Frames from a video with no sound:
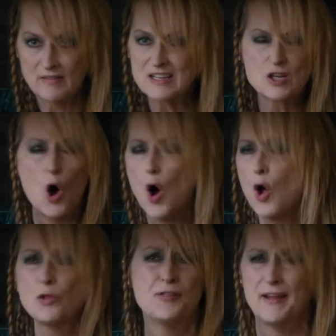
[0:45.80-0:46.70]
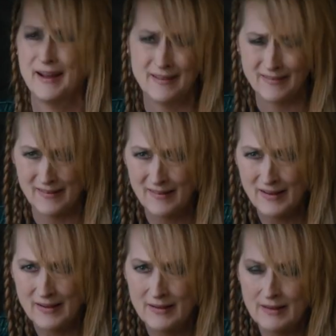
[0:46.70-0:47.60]
This whole thing
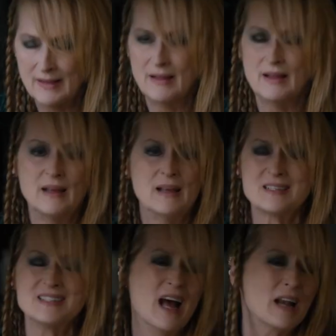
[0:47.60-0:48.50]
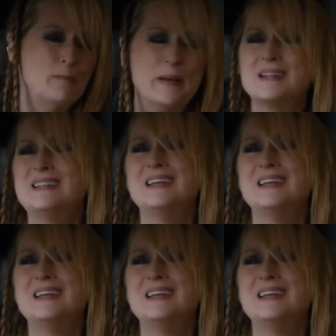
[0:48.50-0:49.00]
is not a big